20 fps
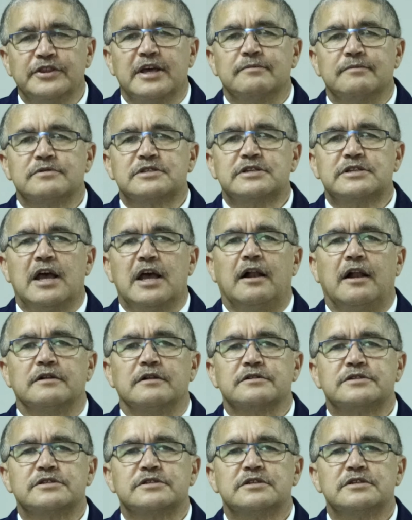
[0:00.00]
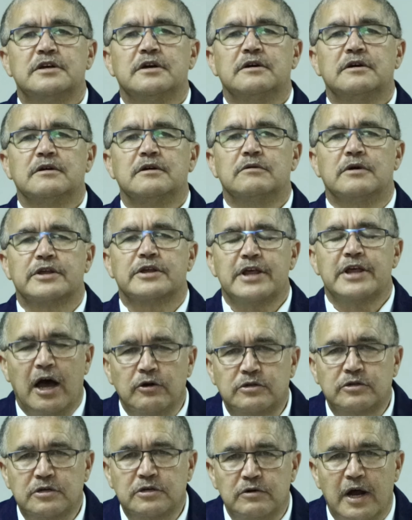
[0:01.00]
themselves
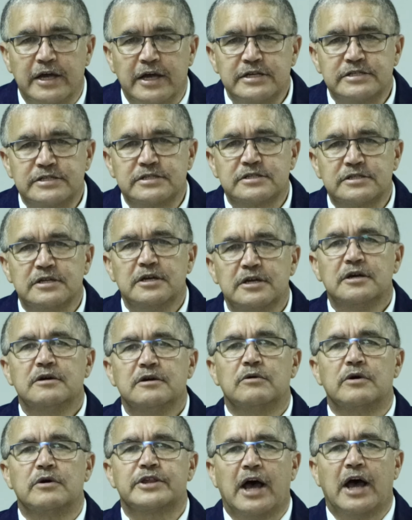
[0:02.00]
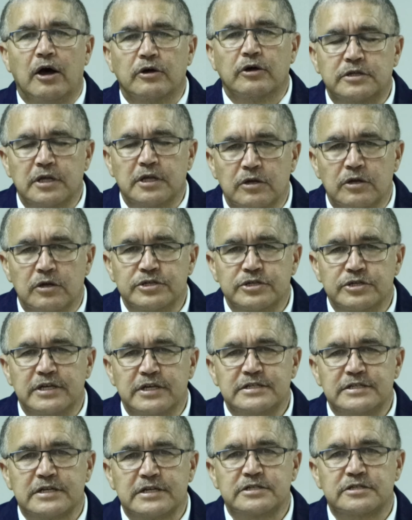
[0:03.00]
without Christ, without the Lord
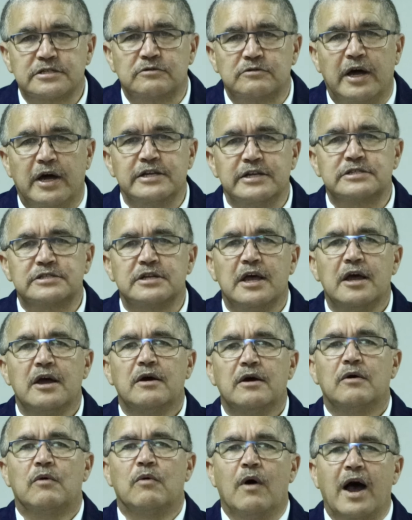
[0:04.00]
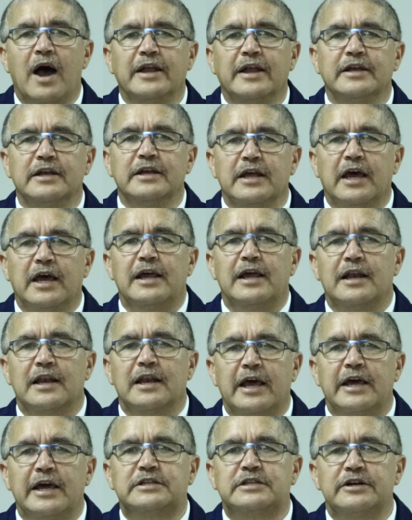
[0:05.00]
Jesus Christ. One day
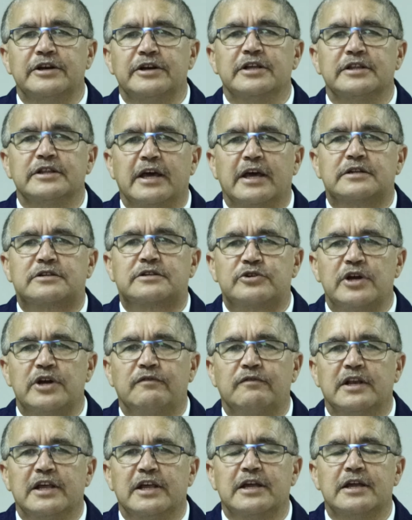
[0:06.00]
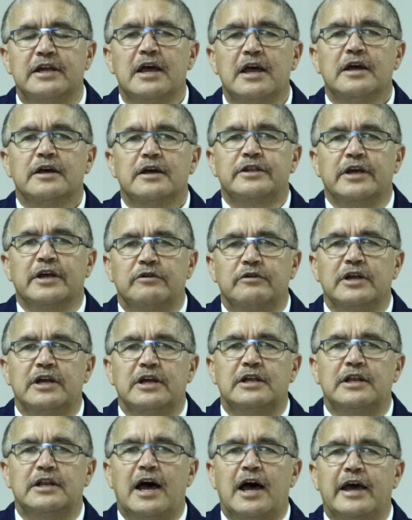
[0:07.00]
later in their traveling, they
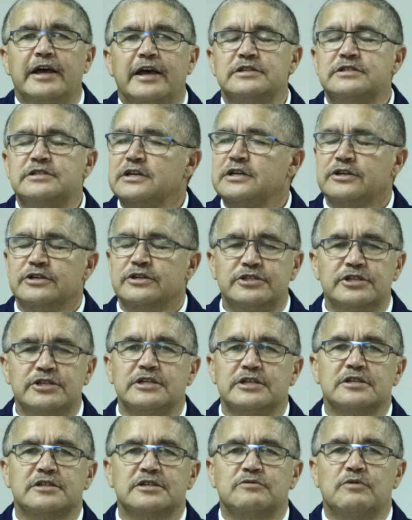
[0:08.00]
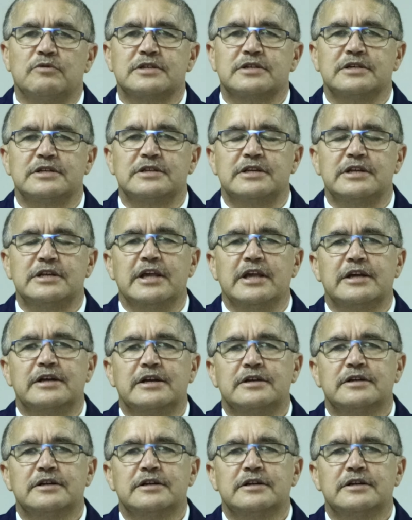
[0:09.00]
realized Jesus wasn't near.